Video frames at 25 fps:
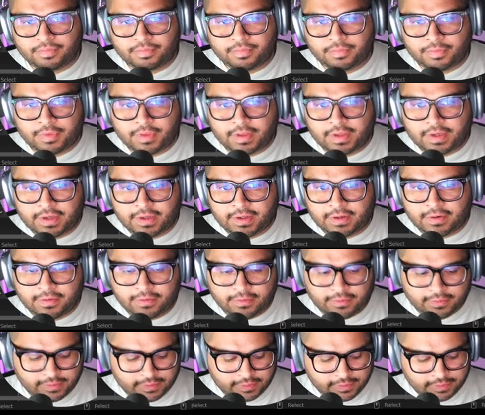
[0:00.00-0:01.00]
Then
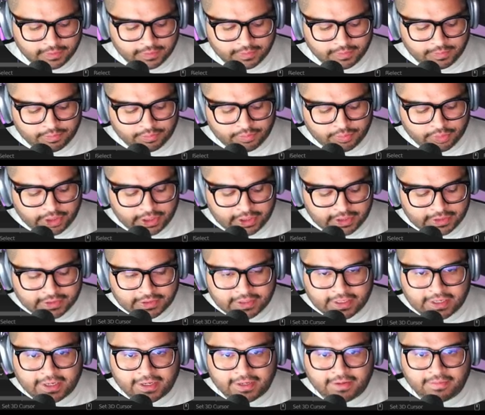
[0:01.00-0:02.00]
press
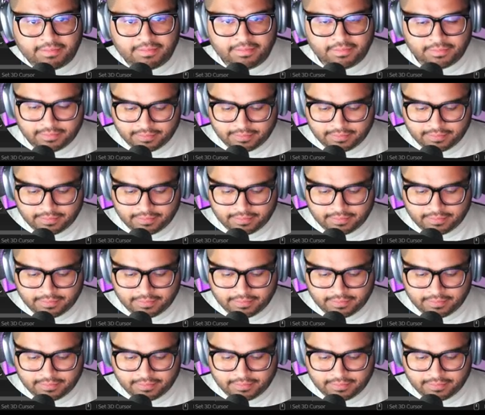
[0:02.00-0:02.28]
tab.